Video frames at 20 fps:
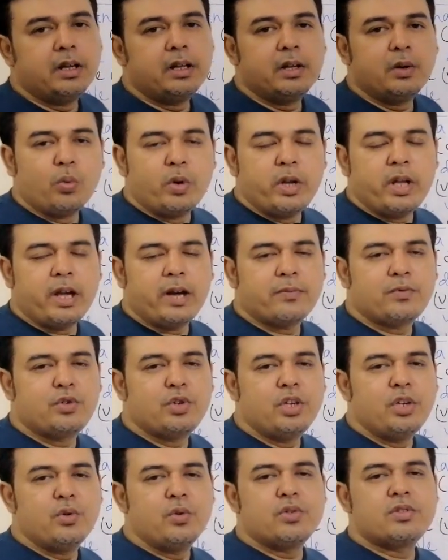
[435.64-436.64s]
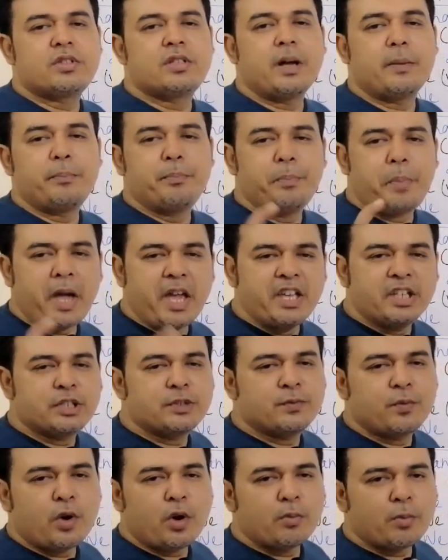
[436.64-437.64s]
we have to use the
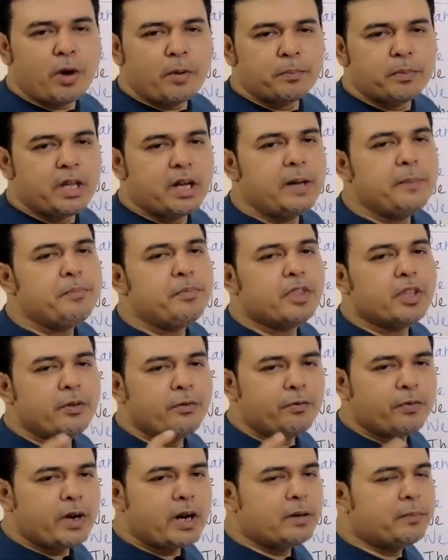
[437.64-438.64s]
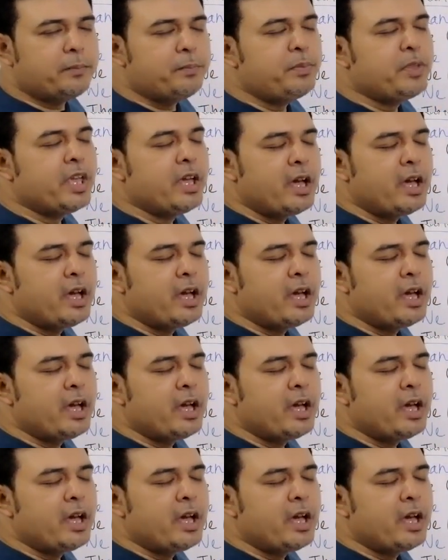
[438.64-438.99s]
base form of the verb.